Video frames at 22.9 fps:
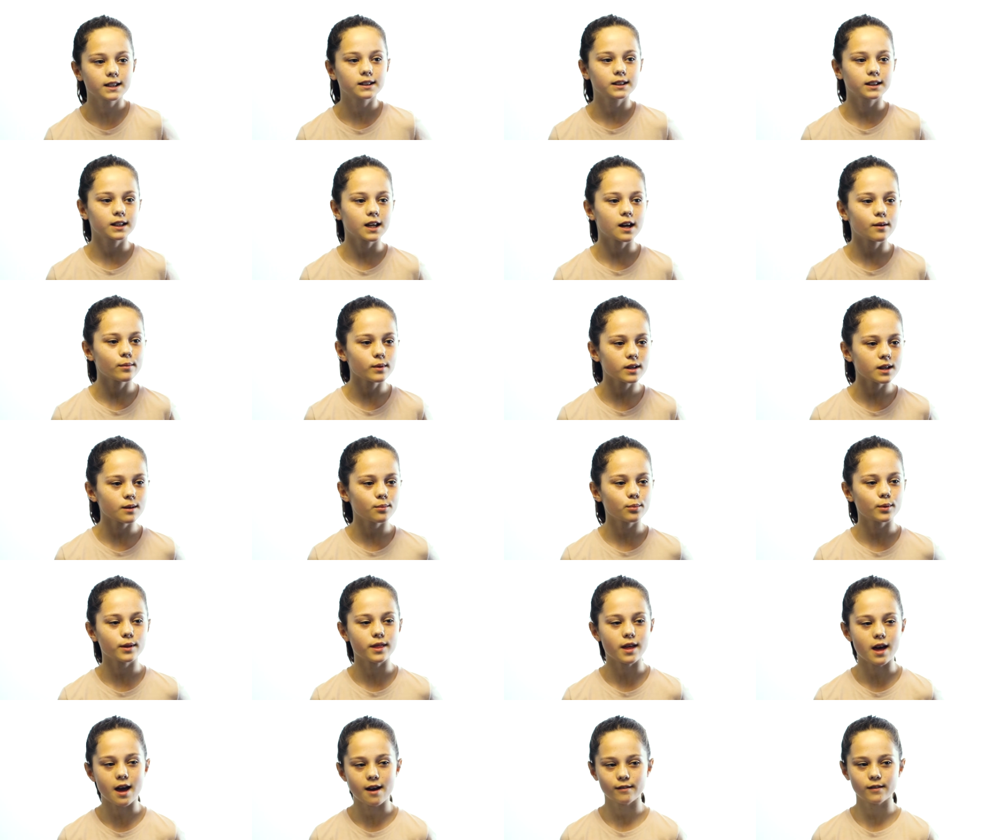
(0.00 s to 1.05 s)
It's coming up
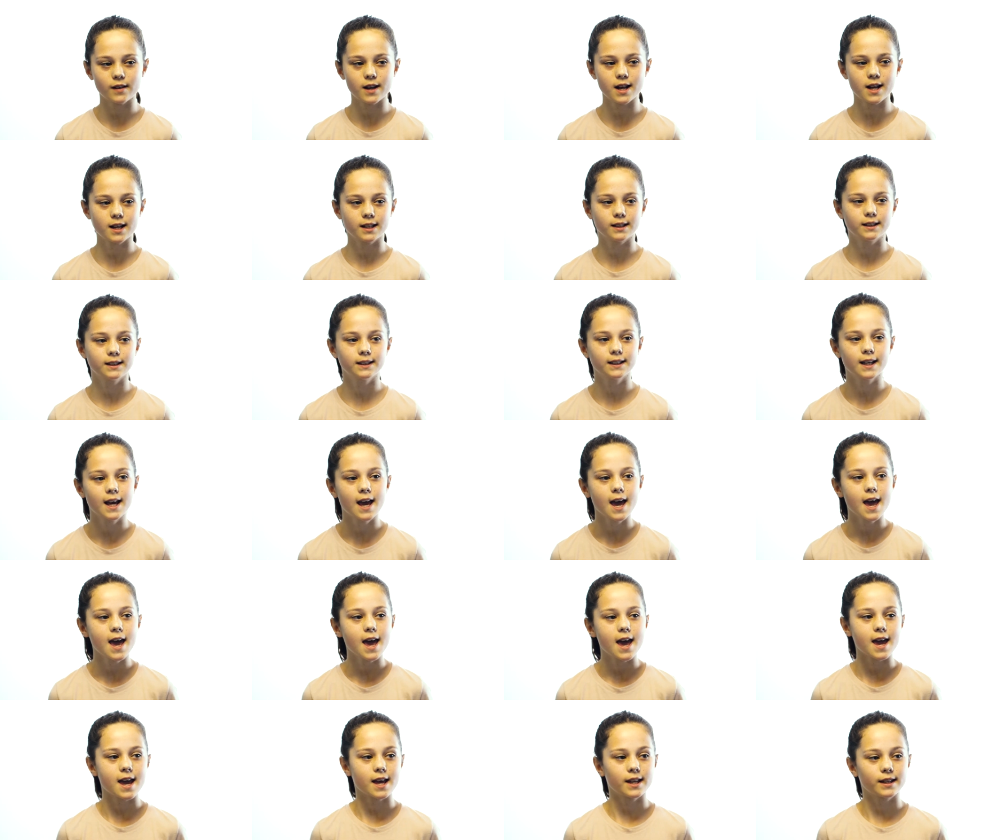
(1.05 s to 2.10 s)
with evidence
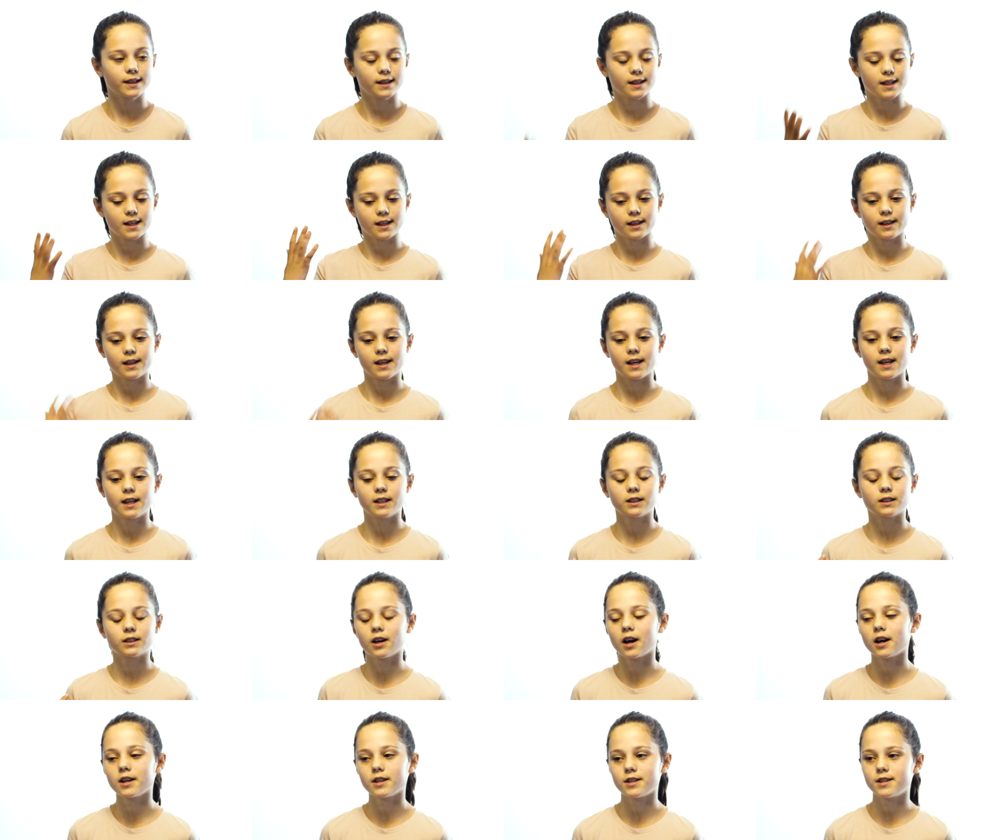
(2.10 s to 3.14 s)
and thinking.
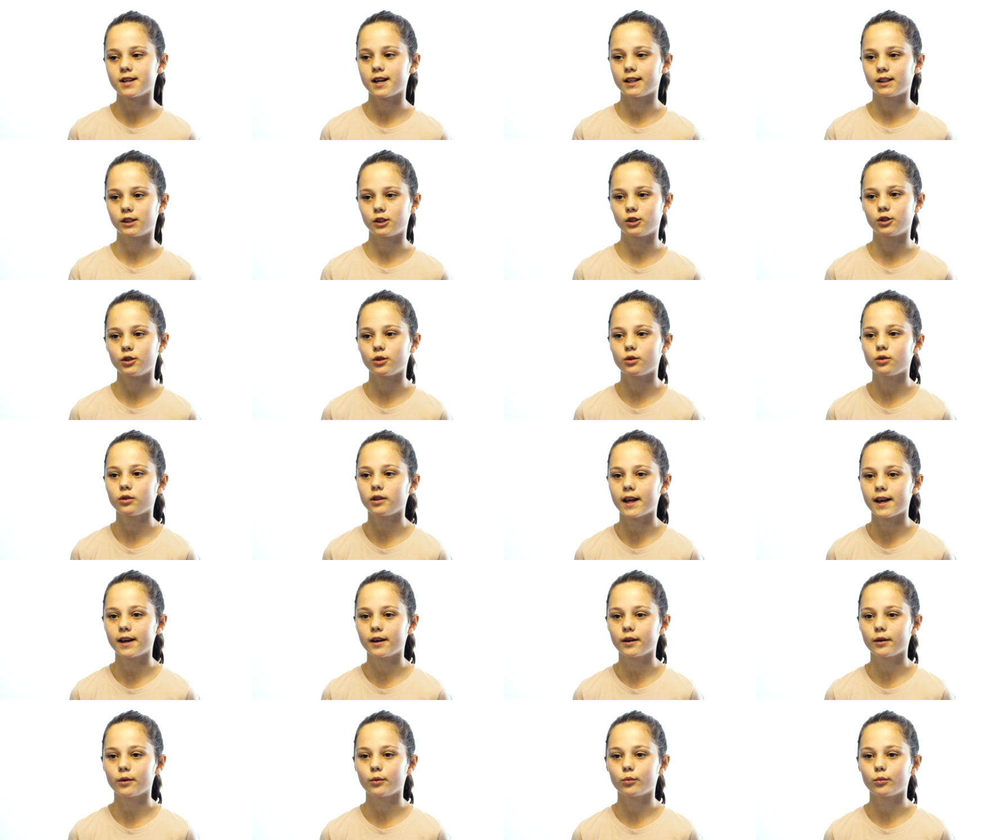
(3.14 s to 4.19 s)
It's not just like